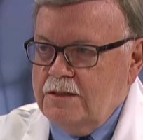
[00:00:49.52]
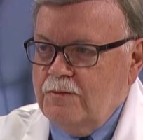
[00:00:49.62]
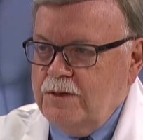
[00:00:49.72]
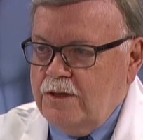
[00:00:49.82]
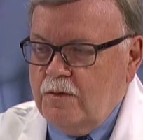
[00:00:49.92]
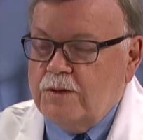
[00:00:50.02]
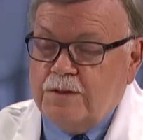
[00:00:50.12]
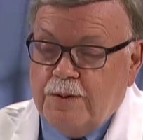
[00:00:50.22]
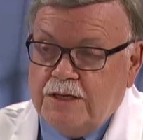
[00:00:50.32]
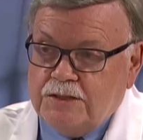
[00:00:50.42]
We don't want the
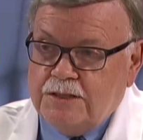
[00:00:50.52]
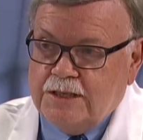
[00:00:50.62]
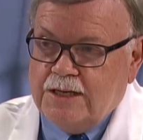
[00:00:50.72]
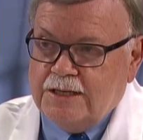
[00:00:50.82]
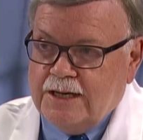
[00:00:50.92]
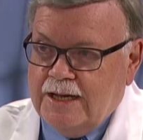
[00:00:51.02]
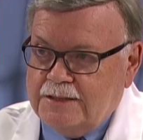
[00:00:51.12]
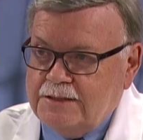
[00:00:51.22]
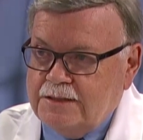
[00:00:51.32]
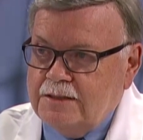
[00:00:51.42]
patient to get a
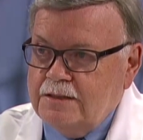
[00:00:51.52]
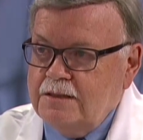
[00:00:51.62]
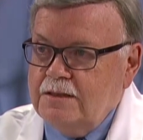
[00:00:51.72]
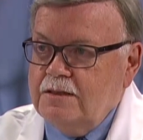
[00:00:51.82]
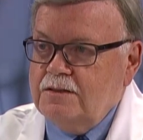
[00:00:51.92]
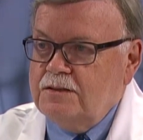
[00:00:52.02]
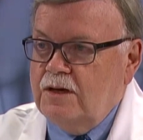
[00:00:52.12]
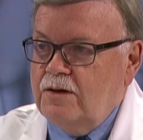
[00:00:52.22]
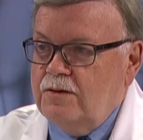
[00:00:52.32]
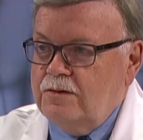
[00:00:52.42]
cancer.
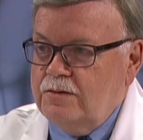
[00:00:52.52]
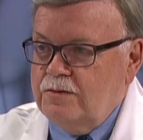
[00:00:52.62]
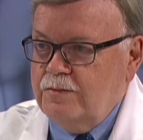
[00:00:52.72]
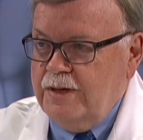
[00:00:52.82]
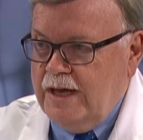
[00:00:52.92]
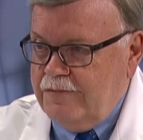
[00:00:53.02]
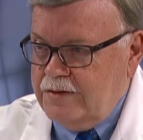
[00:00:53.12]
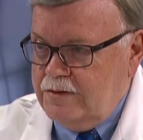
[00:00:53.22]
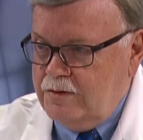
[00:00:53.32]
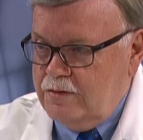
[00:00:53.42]
So we have
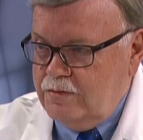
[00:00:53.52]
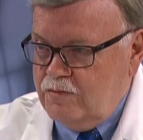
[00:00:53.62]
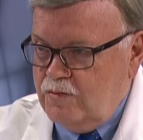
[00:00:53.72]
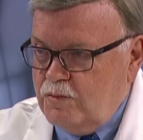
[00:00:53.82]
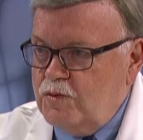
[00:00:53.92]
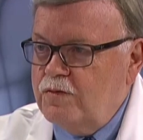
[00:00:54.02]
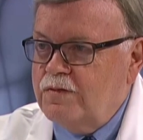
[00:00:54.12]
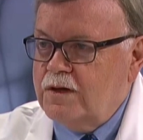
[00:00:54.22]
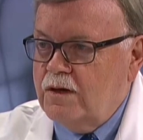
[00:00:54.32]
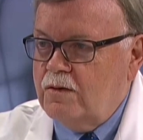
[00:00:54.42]
to remove
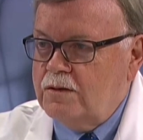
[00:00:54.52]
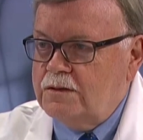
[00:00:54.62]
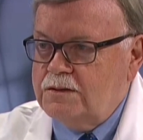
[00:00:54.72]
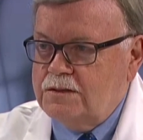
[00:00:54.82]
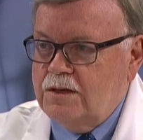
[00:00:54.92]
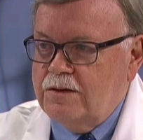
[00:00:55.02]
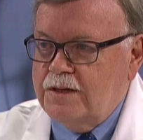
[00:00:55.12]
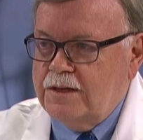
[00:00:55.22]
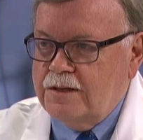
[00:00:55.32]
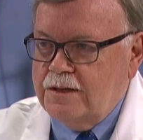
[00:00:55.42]
the colon so
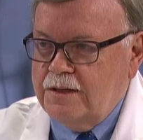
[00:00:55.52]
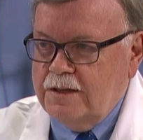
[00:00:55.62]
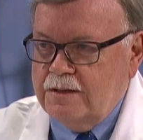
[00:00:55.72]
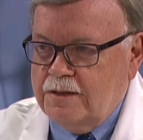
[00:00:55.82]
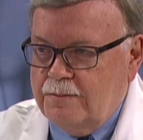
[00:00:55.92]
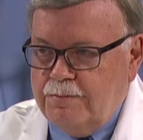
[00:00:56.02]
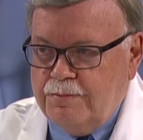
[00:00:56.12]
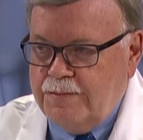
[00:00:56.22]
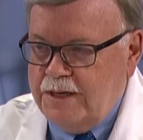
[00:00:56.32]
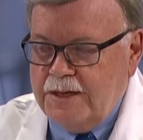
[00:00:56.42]
that the
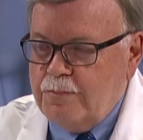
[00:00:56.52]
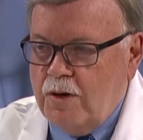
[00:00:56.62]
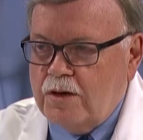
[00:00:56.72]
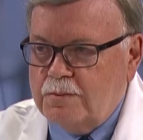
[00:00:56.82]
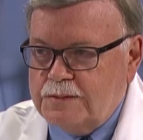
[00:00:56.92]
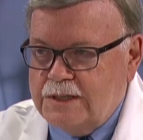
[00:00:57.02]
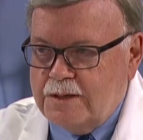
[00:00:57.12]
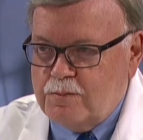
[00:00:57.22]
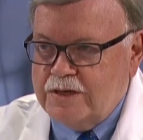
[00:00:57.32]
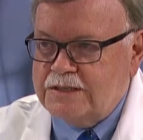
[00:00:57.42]
many polyps that are
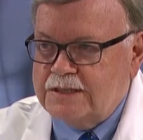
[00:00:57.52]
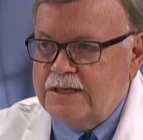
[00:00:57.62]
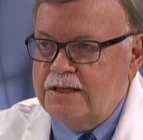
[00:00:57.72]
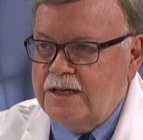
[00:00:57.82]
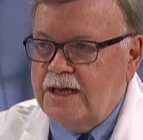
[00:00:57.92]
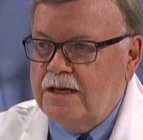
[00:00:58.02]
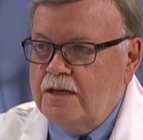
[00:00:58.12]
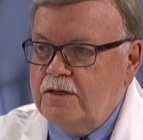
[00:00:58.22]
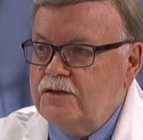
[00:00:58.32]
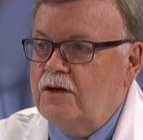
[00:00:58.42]
present in there
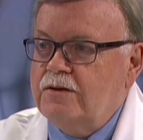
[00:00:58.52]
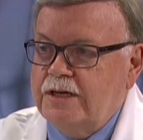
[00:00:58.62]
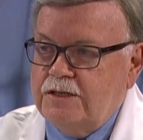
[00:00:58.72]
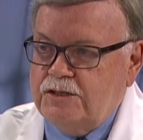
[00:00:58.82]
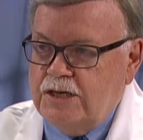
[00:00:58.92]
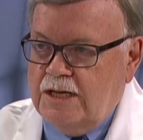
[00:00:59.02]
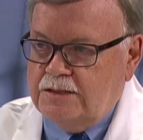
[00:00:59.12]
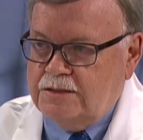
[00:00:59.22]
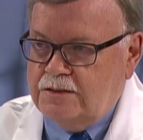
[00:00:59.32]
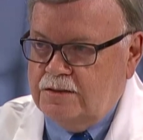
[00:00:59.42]
don't get a
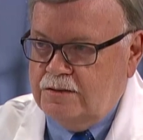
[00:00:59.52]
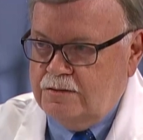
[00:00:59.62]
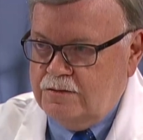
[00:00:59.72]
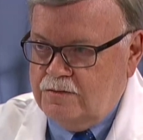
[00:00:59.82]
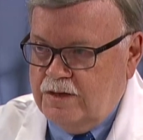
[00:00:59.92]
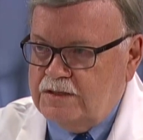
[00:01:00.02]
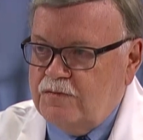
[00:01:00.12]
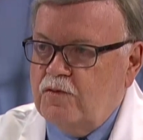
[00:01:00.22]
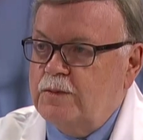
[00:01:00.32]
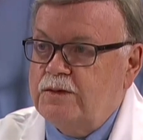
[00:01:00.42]
chance to
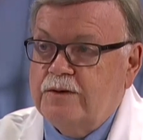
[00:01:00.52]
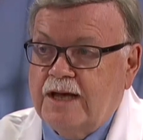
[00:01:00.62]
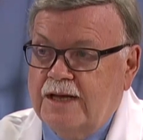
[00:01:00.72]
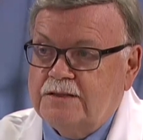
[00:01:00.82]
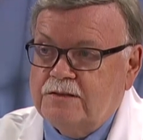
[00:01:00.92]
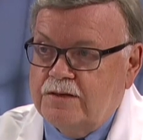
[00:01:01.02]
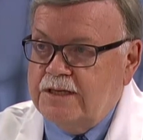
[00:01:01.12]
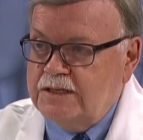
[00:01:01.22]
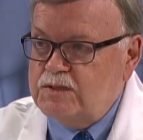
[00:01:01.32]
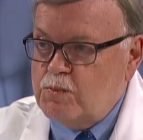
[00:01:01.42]
transform into a cancer and
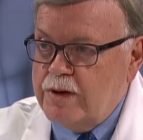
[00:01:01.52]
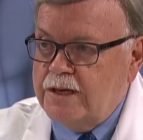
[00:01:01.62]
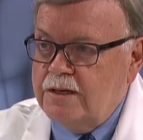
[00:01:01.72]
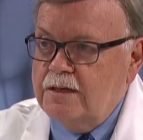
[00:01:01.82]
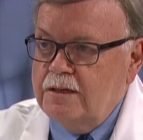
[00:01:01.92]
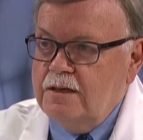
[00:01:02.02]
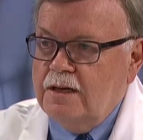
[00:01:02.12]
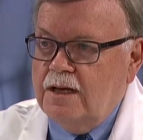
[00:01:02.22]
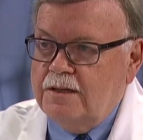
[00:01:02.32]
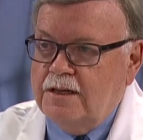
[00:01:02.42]
then spread
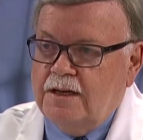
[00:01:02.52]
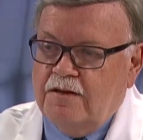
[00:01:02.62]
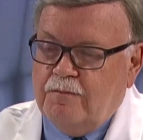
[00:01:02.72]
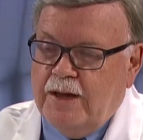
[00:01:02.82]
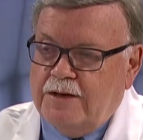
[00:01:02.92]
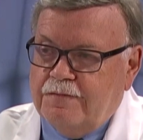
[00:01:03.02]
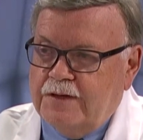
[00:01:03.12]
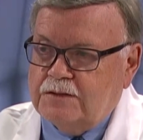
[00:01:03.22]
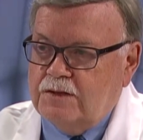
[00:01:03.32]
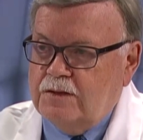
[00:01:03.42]
and then have bad
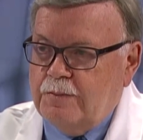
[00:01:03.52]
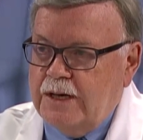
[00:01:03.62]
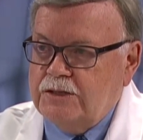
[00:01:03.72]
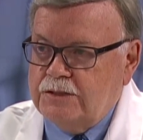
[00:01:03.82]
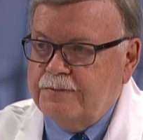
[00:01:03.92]
effects on the patient.